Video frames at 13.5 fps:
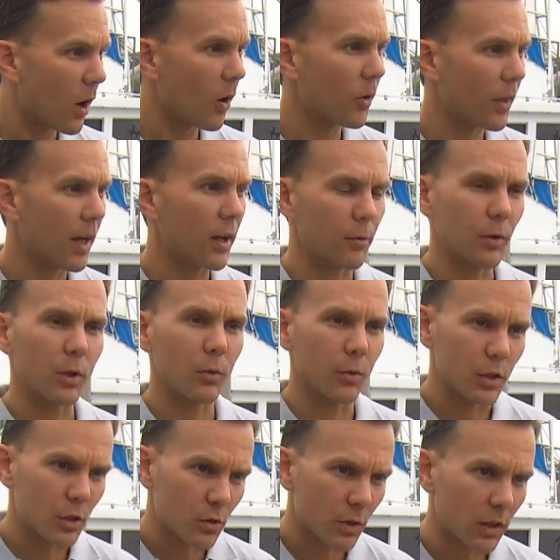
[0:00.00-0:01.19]
that if we can
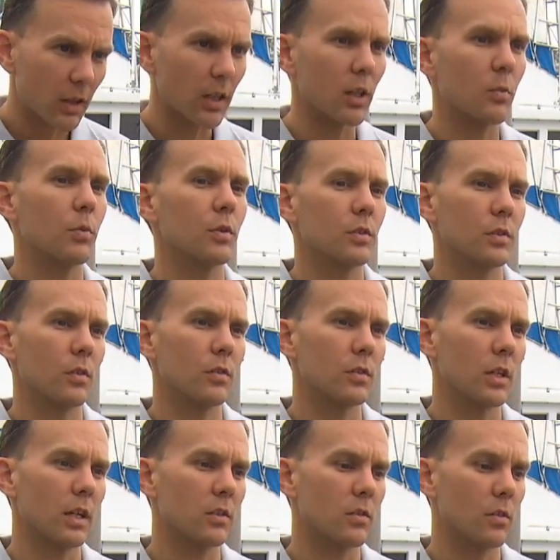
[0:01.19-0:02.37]
restrict the inputs of those
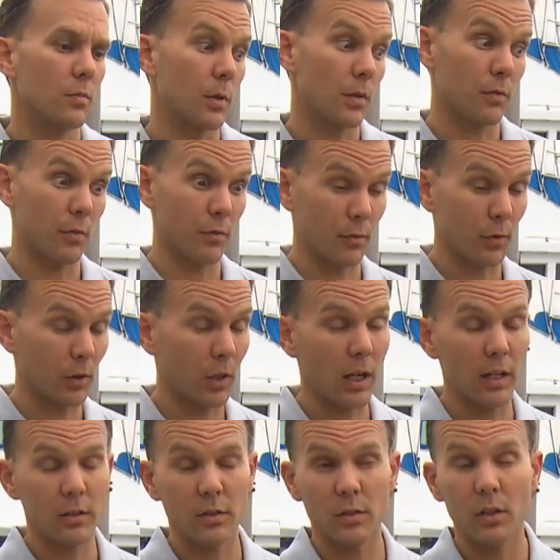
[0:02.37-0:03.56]
nitrogen, be it from
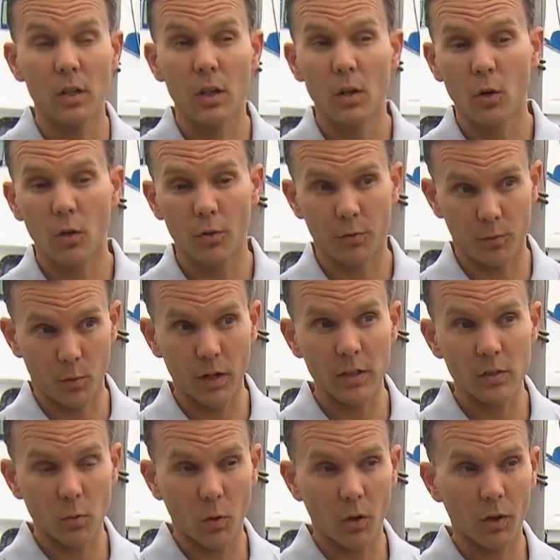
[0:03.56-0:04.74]
fertilizer or from
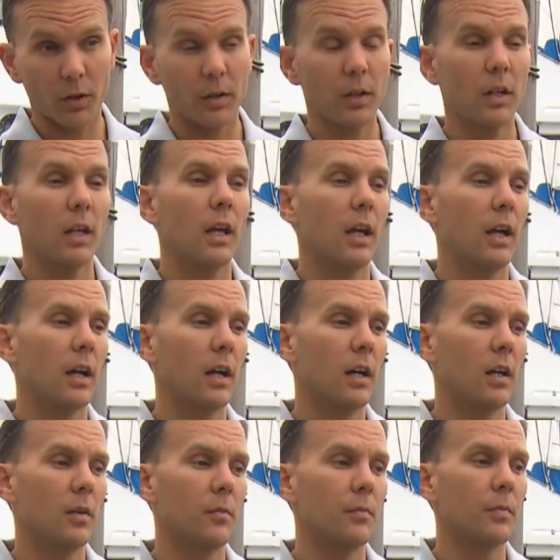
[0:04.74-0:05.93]
wastewater,
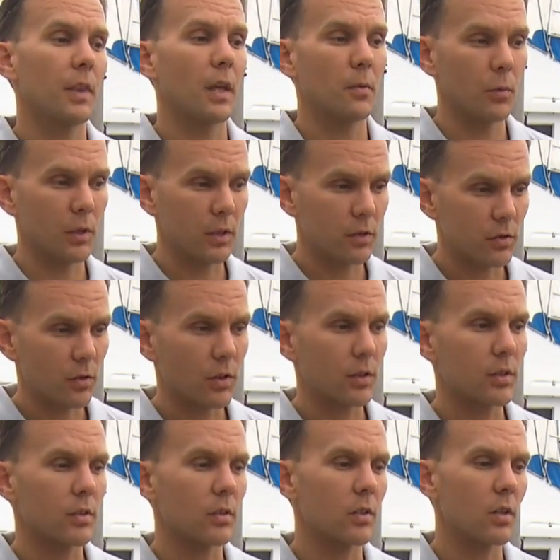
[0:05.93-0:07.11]
that we can start
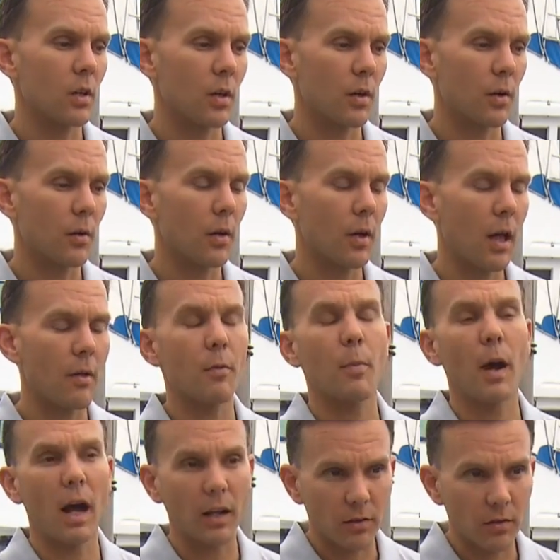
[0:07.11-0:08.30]
to have a
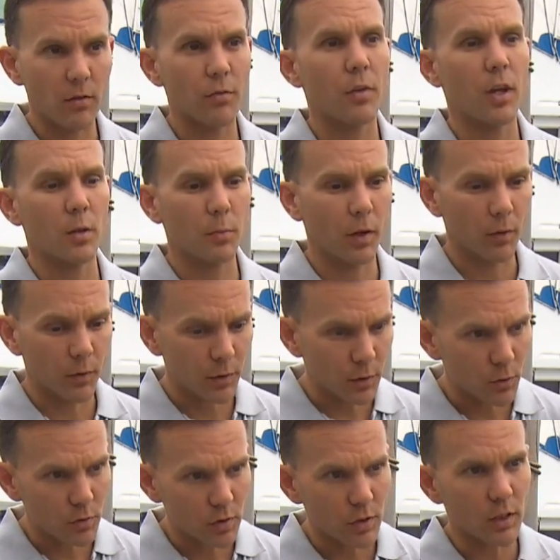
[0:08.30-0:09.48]
positive effect by
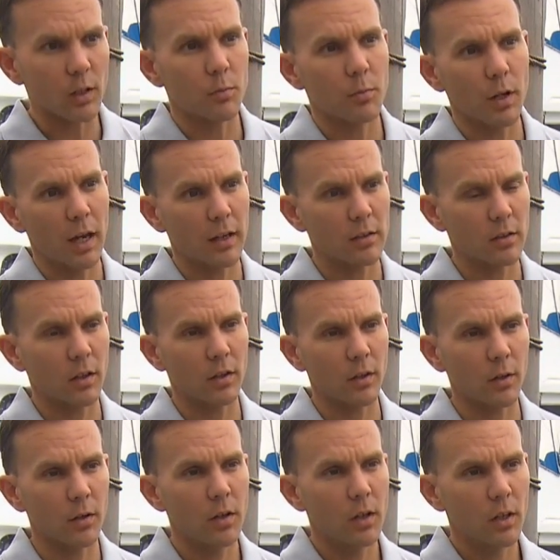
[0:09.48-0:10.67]
reducing the impacts on
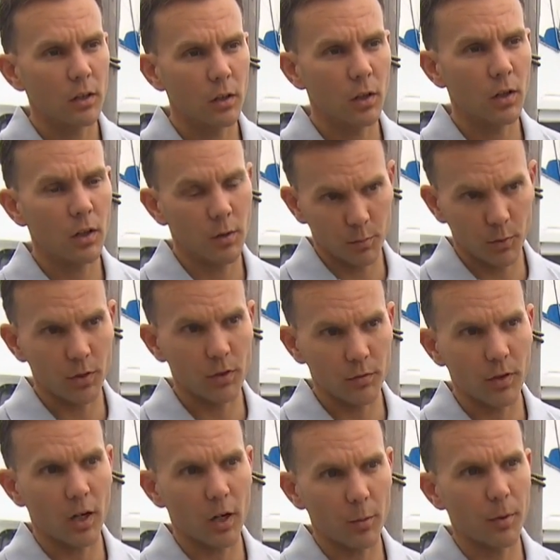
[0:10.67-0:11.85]
our marine
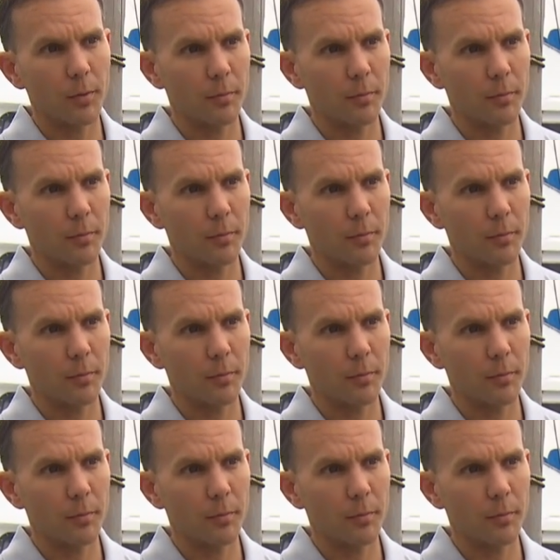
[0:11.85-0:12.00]
environment.